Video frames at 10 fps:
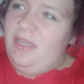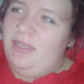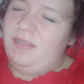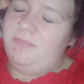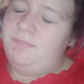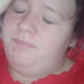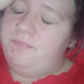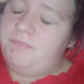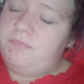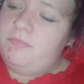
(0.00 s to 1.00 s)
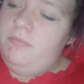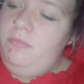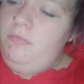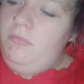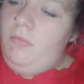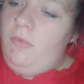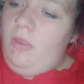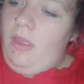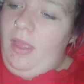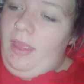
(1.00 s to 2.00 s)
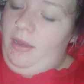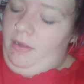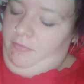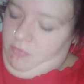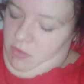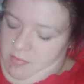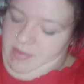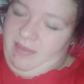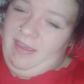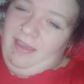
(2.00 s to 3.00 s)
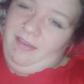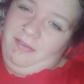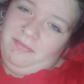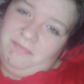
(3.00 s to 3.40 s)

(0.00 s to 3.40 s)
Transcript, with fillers: Um, and I've got my cat